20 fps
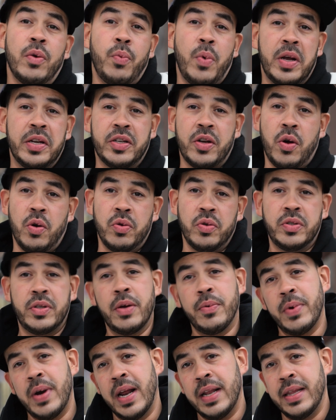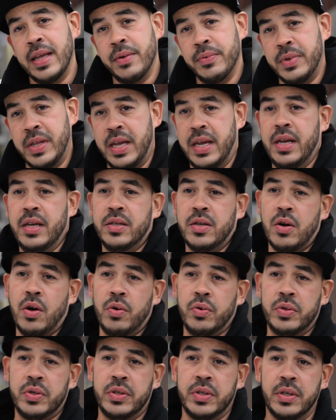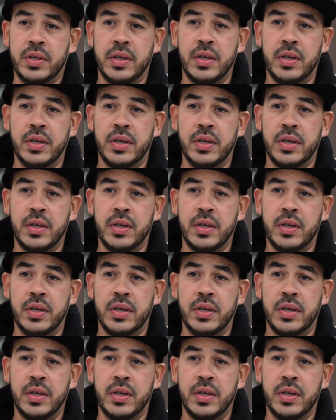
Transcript: West Coast than what I did with the East Coast.